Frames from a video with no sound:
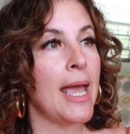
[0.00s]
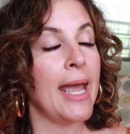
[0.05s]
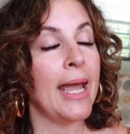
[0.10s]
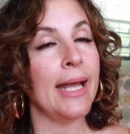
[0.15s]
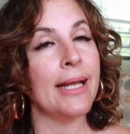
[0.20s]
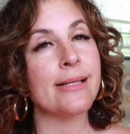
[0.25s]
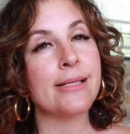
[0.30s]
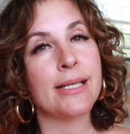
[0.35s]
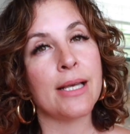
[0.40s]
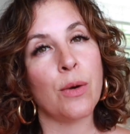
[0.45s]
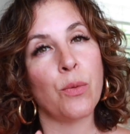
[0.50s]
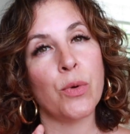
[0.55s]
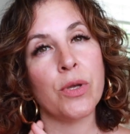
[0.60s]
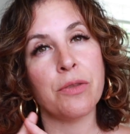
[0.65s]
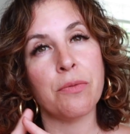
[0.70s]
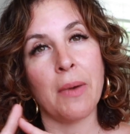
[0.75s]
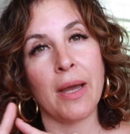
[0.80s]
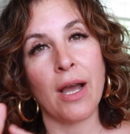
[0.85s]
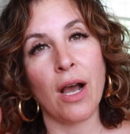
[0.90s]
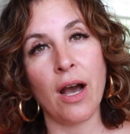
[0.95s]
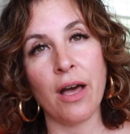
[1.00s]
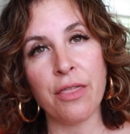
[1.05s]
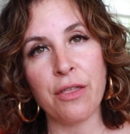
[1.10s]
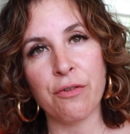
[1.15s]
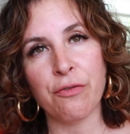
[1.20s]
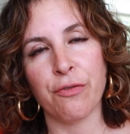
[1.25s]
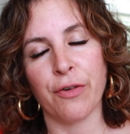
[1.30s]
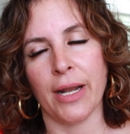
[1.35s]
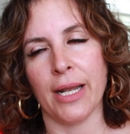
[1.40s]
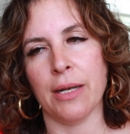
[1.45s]
And with my other
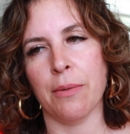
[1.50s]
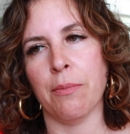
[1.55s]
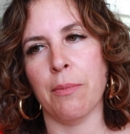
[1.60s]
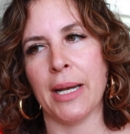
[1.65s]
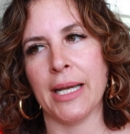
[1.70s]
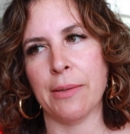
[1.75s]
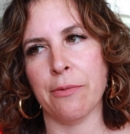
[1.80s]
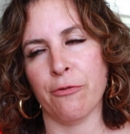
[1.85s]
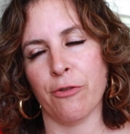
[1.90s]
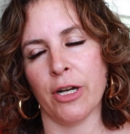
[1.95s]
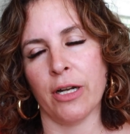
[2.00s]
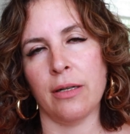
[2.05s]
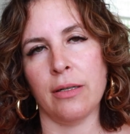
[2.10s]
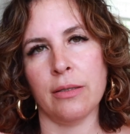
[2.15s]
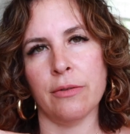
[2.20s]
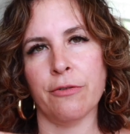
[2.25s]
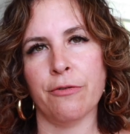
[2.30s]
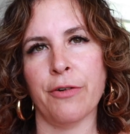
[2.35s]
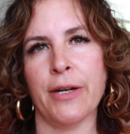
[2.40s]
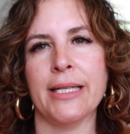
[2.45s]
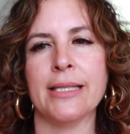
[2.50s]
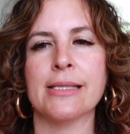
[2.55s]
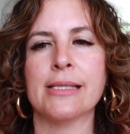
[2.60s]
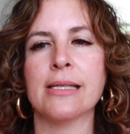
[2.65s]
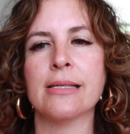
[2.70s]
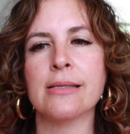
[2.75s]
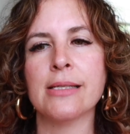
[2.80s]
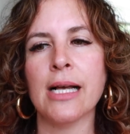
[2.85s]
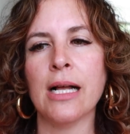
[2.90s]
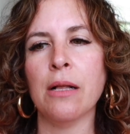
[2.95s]
friend, my
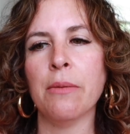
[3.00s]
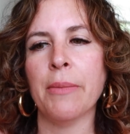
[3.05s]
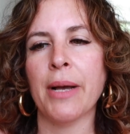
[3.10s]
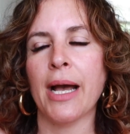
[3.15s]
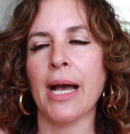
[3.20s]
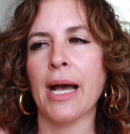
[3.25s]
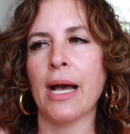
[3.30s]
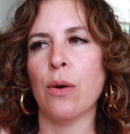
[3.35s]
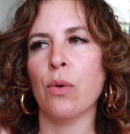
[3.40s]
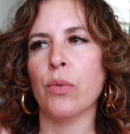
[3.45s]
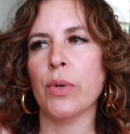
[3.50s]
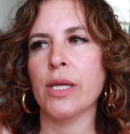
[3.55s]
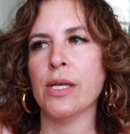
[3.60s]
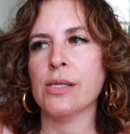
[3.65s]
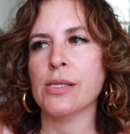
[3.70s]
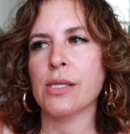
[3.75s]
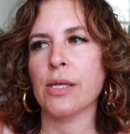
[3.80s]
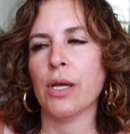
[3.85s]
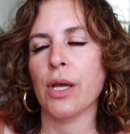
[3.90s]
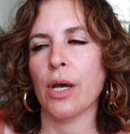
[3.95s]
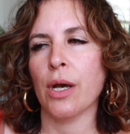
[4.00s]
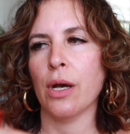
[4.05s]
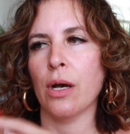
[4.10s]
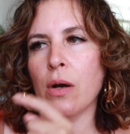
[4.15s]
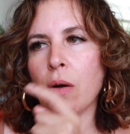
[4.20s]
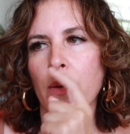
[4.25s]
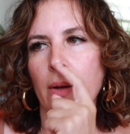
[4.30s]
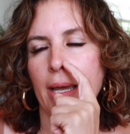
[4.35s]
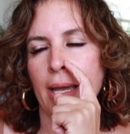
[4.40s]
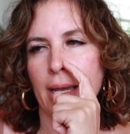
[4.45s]
friend Delma, we used to
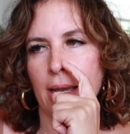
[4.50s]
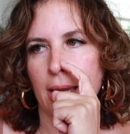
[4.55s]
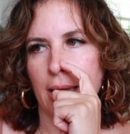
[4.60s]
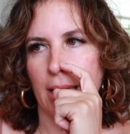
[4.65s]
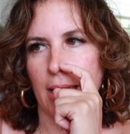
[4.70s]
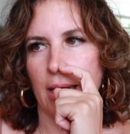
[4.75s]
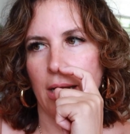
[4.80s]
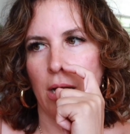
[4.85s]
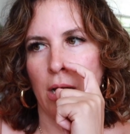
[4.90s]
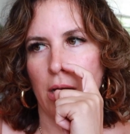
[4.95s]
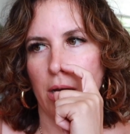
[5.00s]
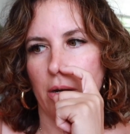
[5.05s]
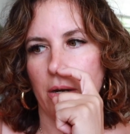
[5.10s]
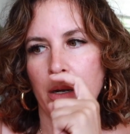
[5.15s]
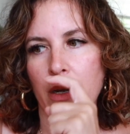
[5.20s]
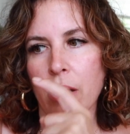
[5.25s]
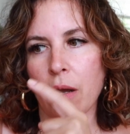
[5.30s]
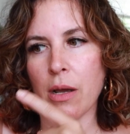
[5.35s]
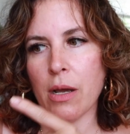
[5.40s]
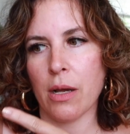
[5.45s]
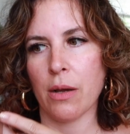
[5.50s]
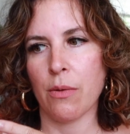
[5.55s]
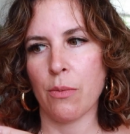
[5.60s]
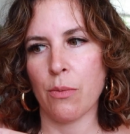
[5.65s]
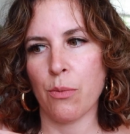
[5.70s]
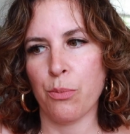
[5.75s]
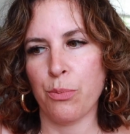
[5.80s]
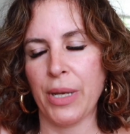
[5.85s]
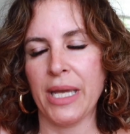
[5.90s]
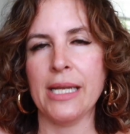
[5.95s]
go and get our
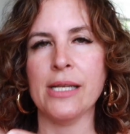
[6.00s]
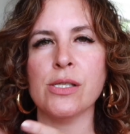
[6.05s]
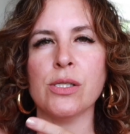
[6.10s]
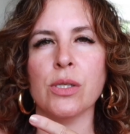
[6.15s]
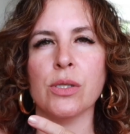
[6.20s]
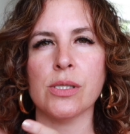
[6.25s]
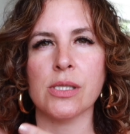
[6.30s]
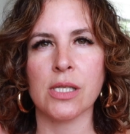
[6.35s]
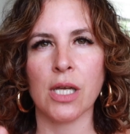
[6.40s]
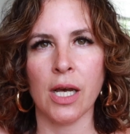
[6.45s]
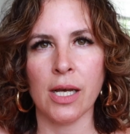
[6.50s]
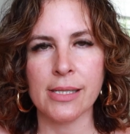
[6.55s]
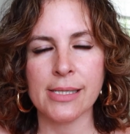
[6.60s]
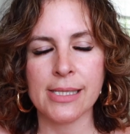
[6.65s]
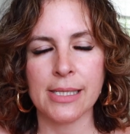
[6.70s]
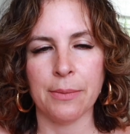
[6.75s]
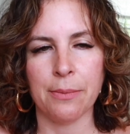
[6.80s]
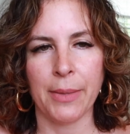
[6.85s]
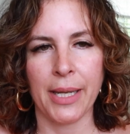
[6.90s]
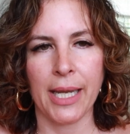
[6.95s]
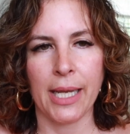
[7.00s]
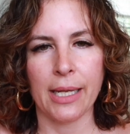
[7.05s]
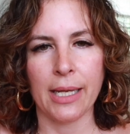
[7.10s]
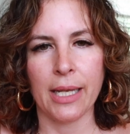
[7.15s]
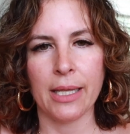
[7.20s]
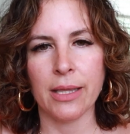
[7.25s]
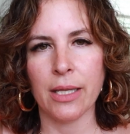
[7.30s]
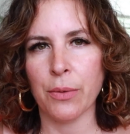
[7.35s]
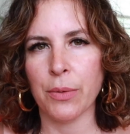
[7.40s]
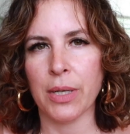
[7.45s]
bathing suits custom made,
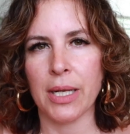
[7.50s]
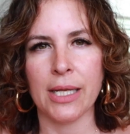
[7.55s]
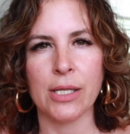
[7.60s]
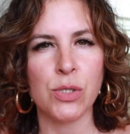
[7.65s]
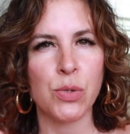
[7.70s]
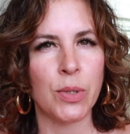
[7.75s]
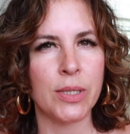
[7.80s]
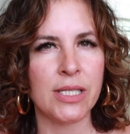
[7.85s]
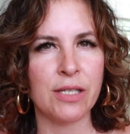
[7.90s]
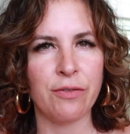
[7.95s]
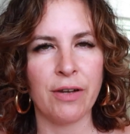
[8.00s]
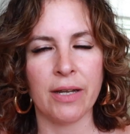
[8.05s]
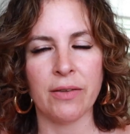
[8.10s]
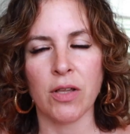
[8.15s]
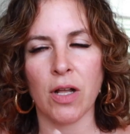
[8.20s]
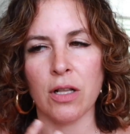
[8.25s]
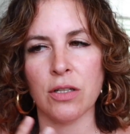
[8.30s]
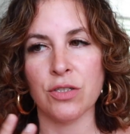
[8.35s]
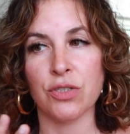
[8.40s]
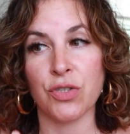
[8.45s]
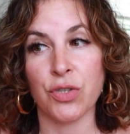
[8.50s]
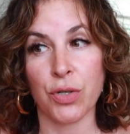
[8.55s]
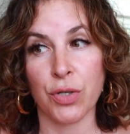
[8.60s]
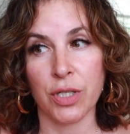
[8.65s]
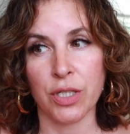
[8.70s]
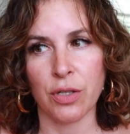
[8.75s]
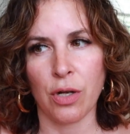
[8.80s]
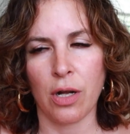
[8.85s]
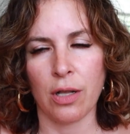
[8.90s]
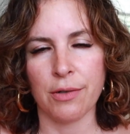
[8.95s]
and they were like $25,
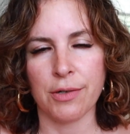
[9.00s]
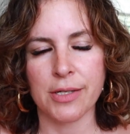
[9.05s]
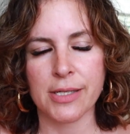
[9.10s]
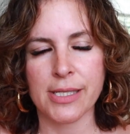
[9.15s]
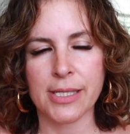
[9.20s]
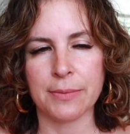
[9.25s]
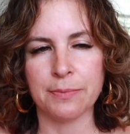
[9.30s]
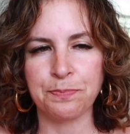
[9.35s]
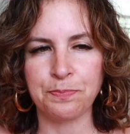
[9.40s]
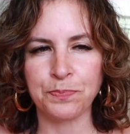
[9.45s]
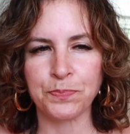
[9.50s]
$30.